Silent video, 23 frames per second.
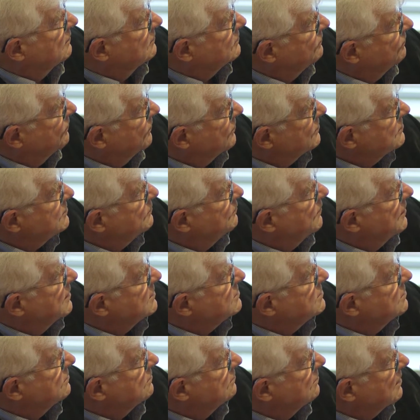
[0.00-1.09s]
first by
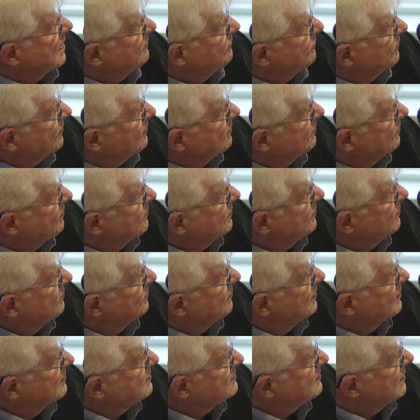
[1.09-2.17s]
geographical
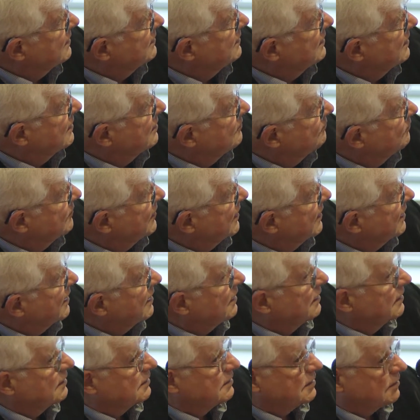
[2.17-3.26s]
units and then by
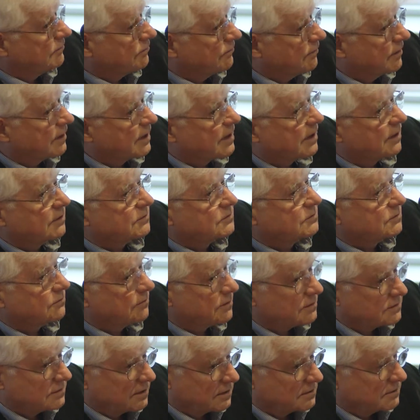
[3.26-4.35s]
different
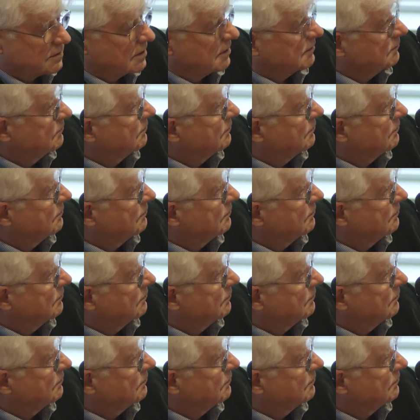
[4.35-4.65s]
characteristics that